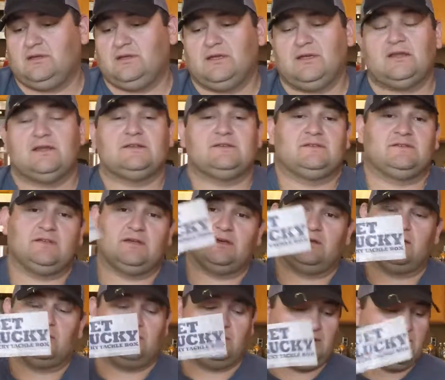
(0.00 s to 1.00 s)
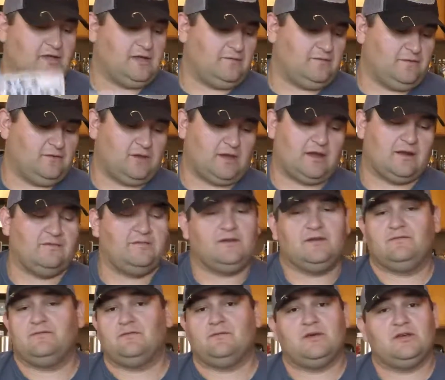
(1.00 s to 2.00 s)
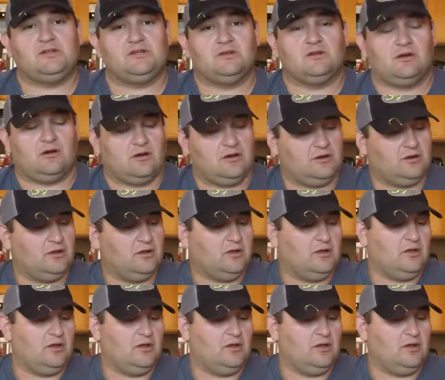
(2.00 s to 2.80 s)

You get a sticker. They give you kind of an information card.